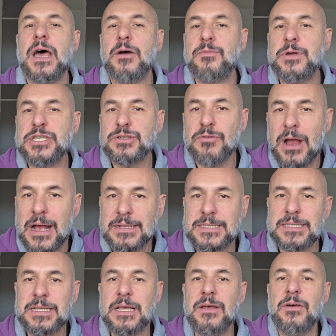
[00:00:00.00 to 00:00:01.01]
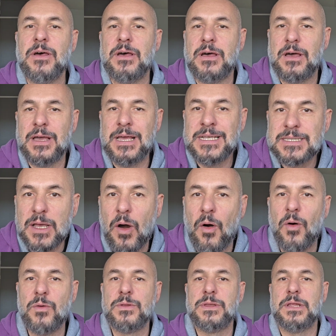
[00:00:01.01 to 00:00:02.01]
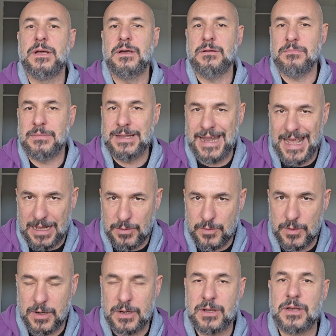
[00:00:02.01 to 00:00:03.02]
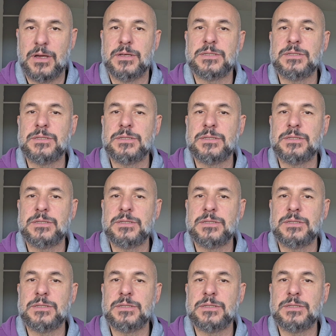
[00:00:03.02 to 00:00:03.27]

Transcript: which runs its own network.